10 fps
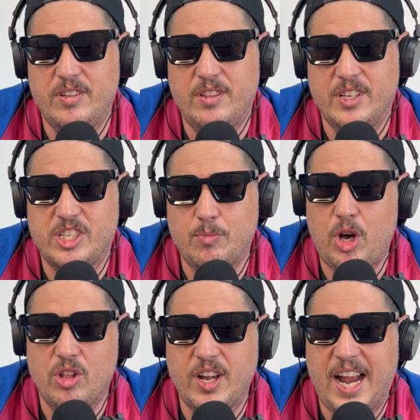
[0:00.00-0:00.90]
the
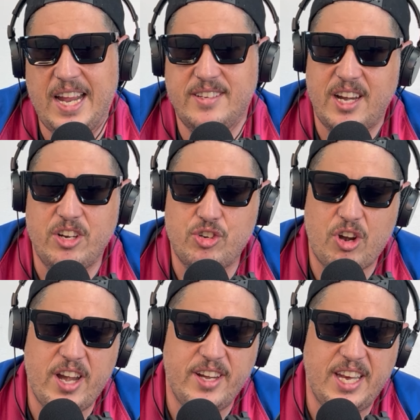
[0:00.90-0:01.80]
smaller guys that are
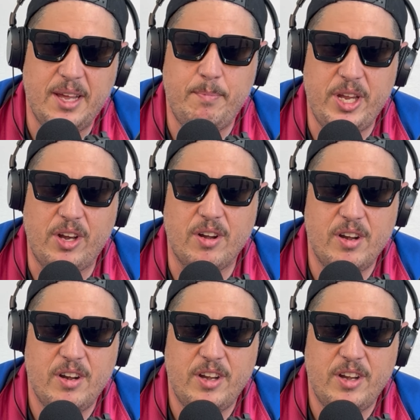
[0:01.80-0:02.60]
trying to get bigger.